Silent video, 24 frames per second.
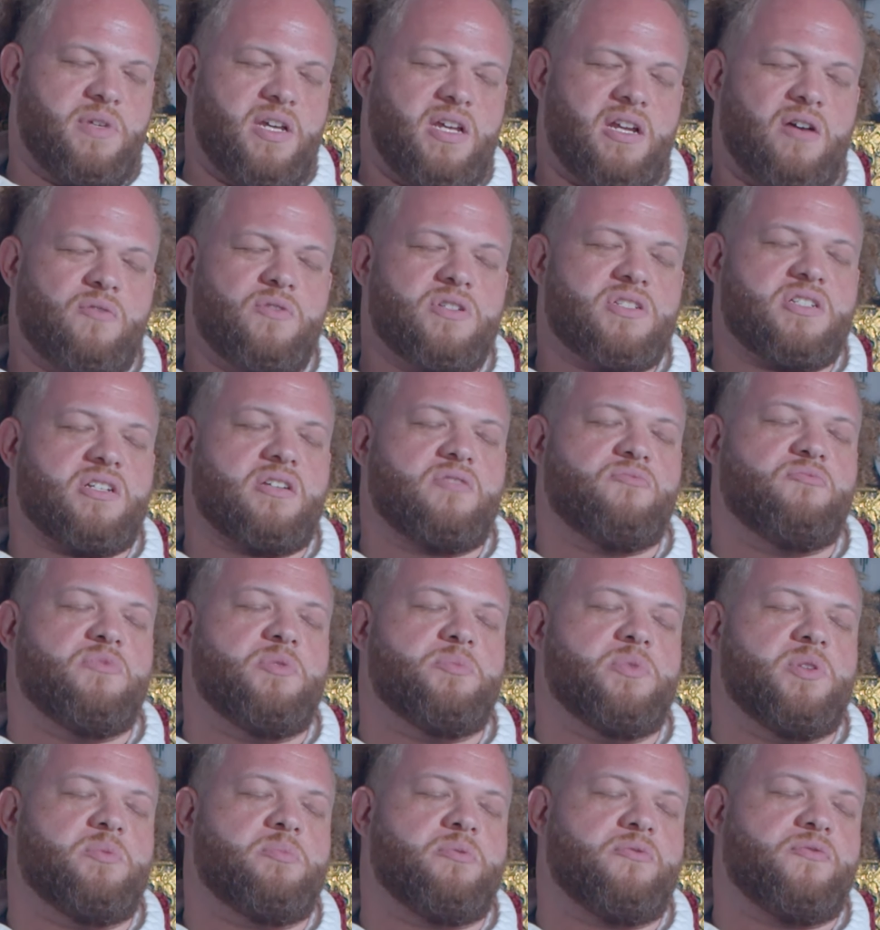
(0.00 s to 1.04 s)
man, I wish I could
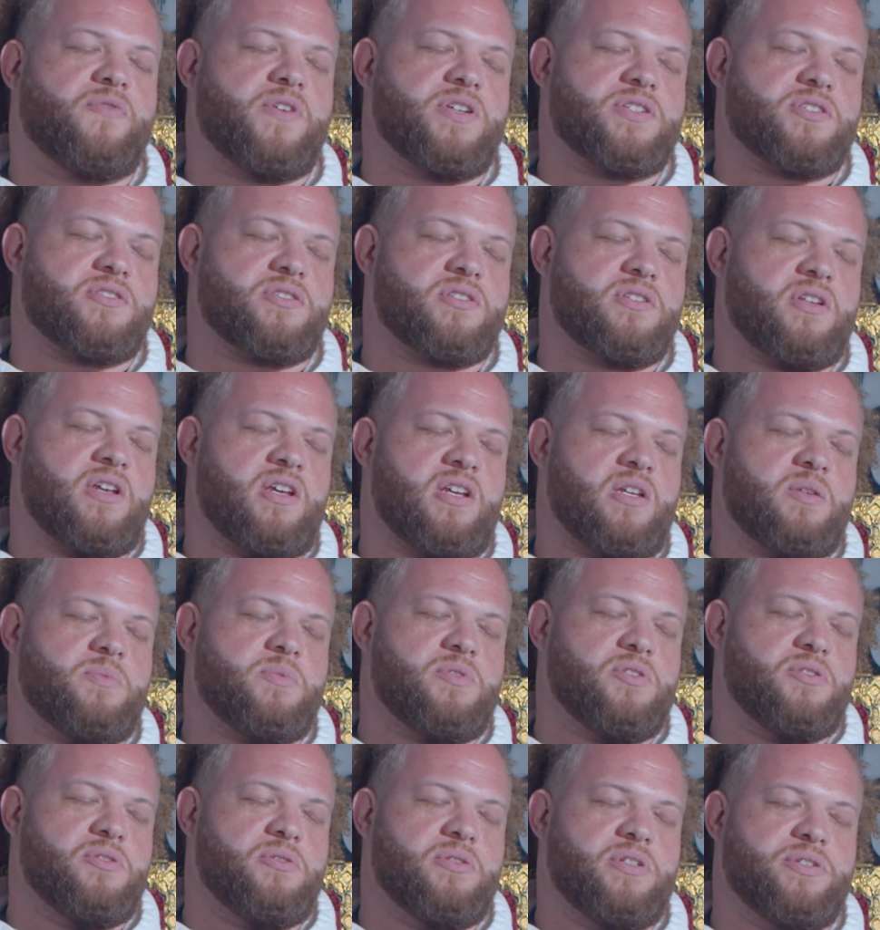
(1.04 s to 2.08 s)
remember the professor's name,
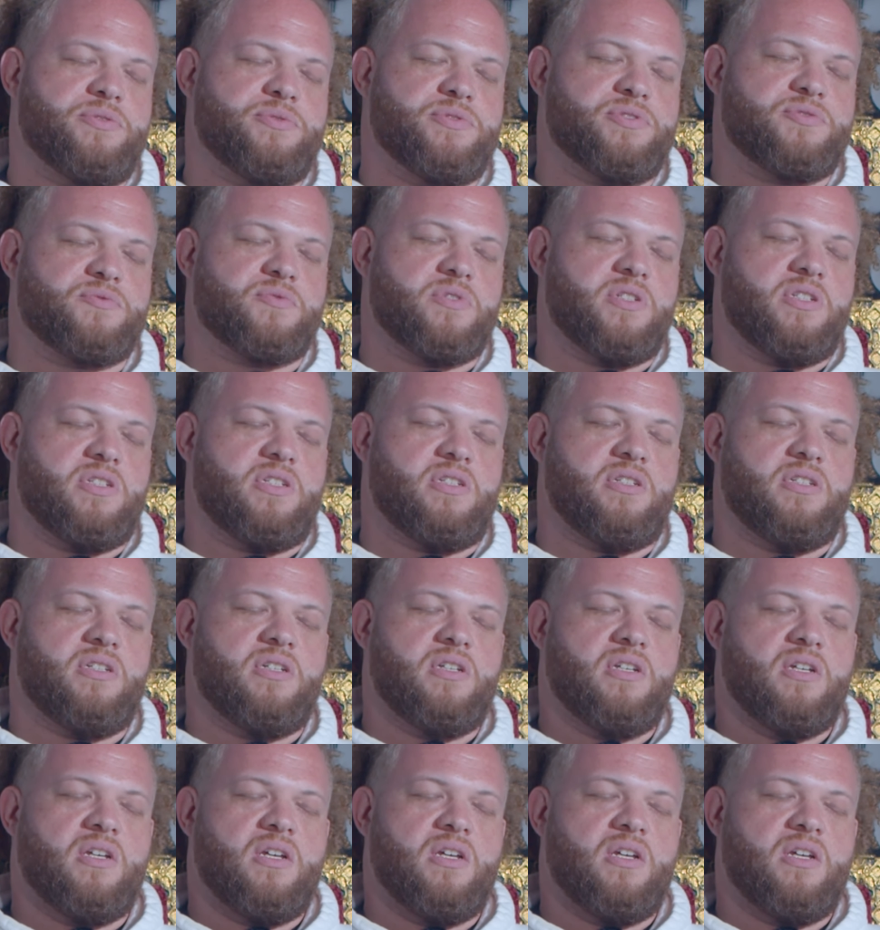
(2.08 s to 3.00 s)
dude. It was really,